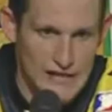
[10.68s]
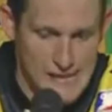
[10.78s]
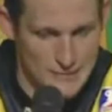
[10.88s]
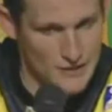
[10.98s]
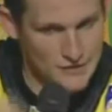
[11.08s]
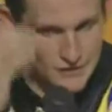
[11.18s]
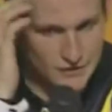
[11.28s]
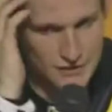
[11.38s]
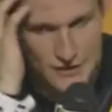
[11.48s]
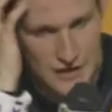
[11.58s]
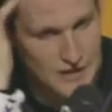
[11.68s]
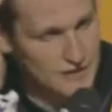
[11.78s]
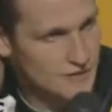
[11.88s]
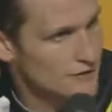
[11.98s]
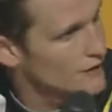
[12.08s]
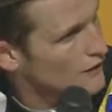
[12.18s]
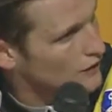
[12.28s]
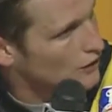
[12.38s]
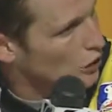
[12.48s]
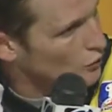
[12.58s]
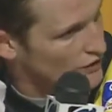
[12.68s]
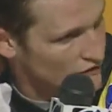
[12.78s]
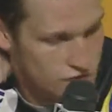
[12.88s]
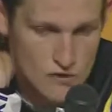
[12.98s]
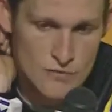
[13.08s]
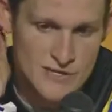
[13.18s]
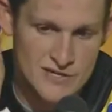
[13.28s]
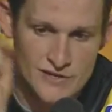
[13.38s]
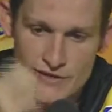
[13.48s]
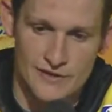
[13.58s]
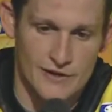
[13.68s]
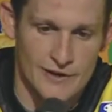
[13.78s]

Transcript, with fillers: laps out there tonight, and a long week for me. And